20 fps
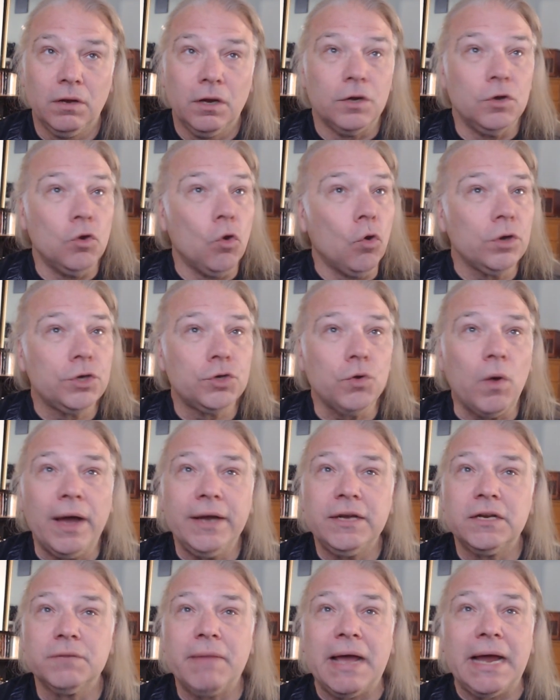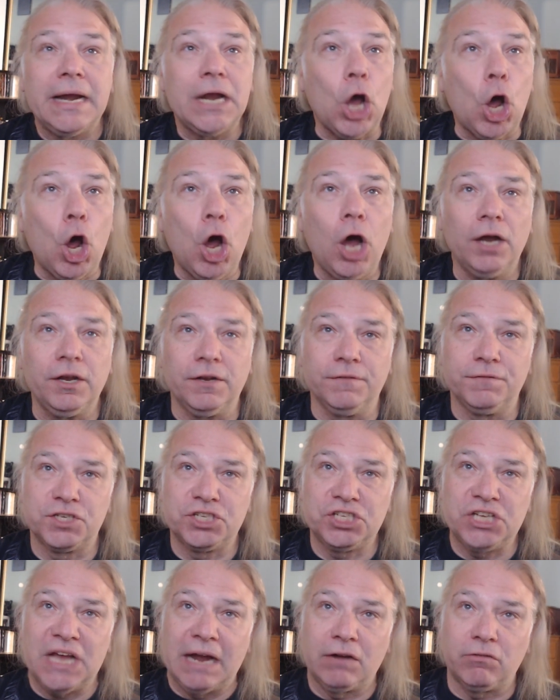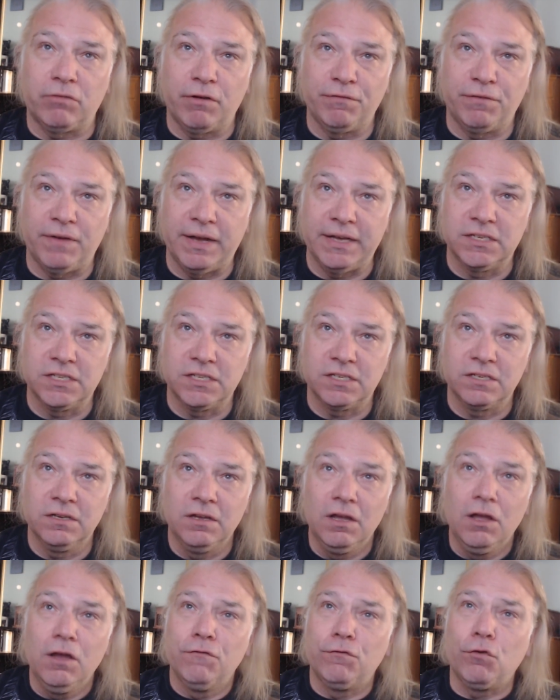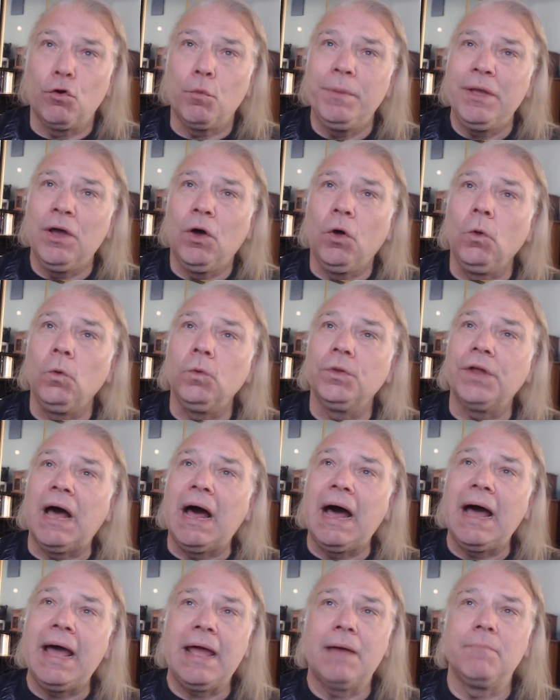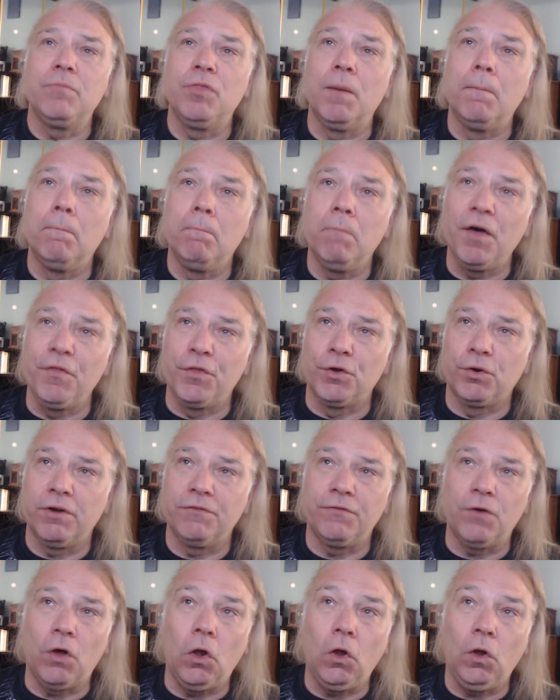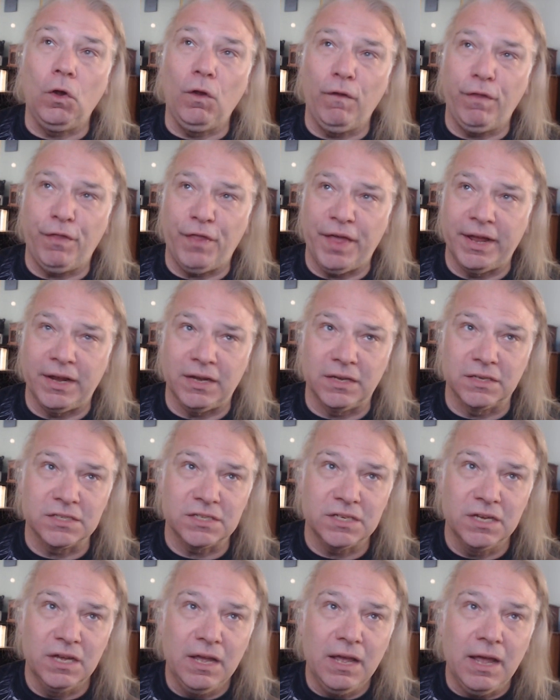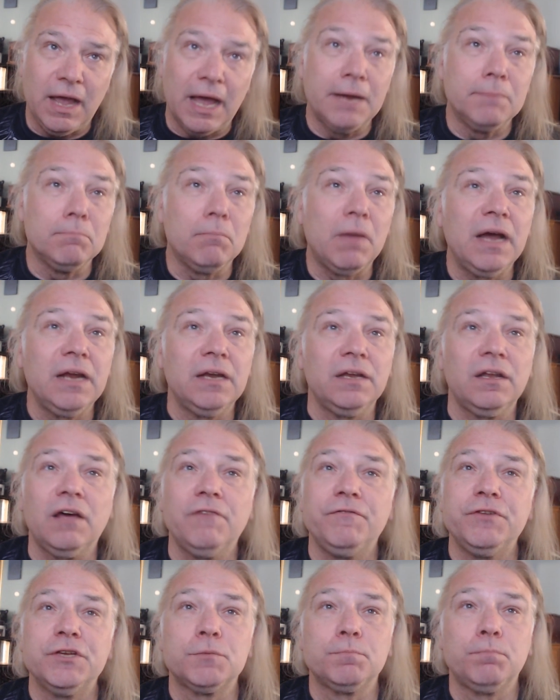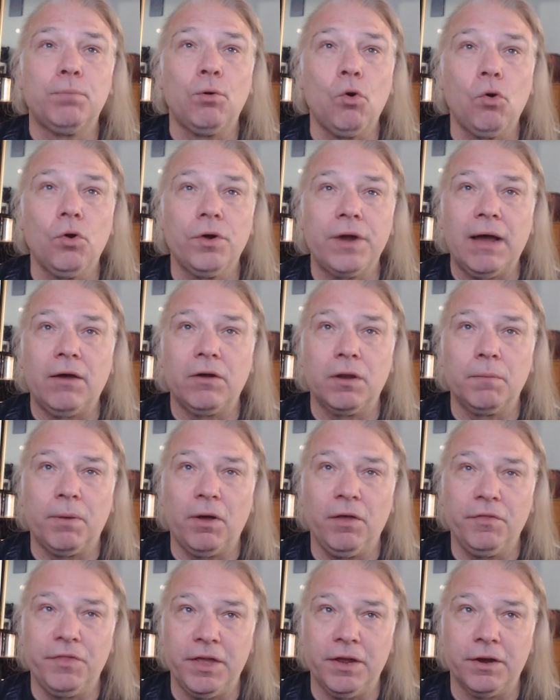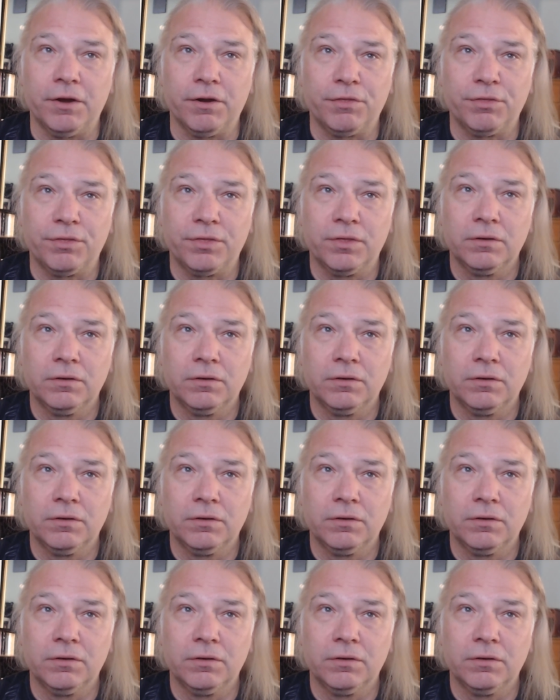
Nor do I demand aught of sacrifice, for behold I am the mother of all things, and my love is poured out upon the earth."